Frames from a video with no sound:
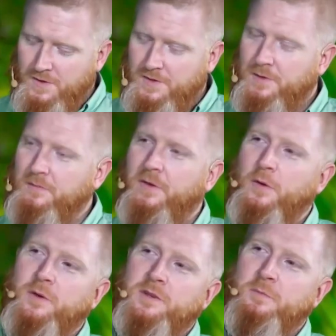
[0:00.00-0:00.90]
some
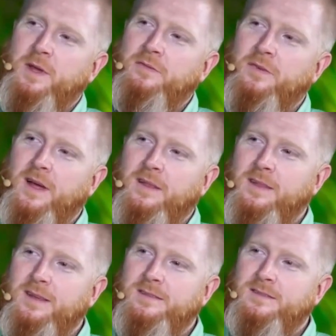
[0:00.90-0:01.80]
viewers may find
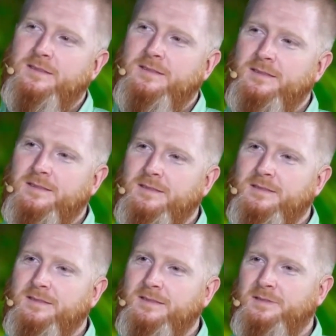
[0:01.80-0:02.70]
this
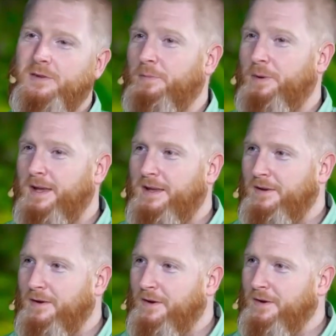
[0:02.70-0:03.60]
topic
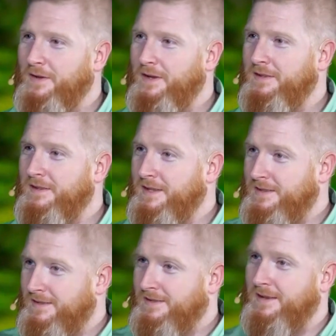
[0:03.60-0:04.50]
or these,
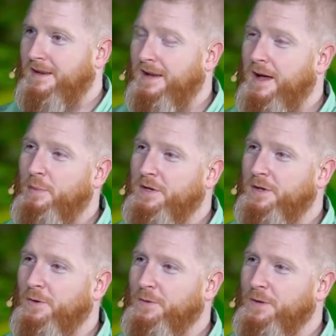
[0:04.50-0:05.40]
this uh,
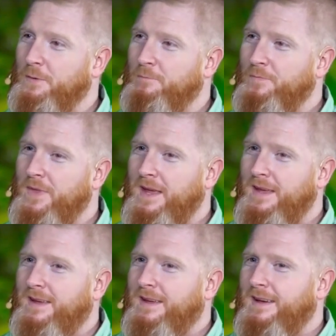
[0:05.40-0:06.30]
episode
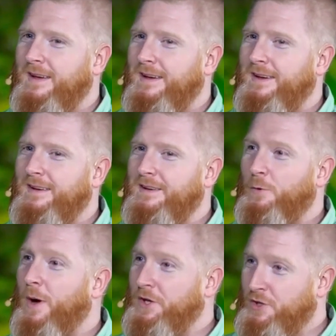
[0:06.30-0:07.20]
uh,
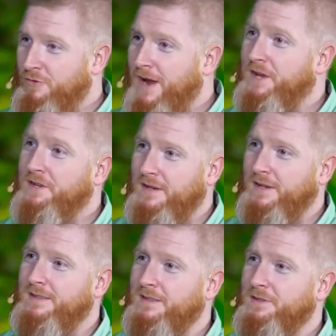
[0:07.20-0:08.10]
quite strange to
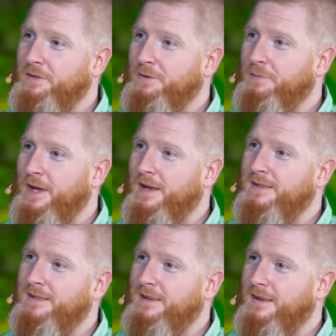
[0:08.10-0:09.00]
listen to.
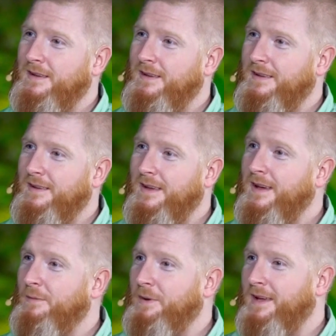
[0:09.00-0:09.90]
Because explicit. It,
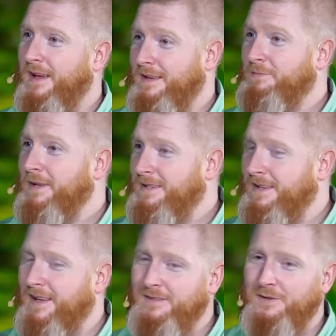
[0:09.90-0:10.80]
yeah, because
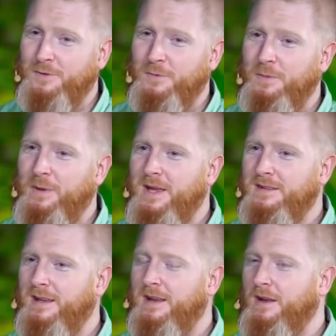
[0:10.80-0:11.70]
explicit, that's a good word,
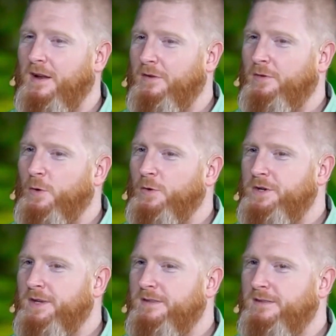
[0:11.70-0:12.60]
because in a lot of
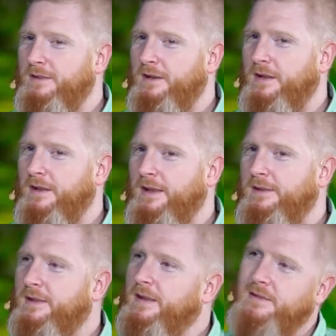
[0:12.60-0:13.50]
cultures,
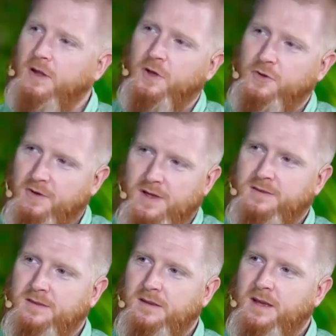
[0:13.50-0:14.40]
these things are not addressed.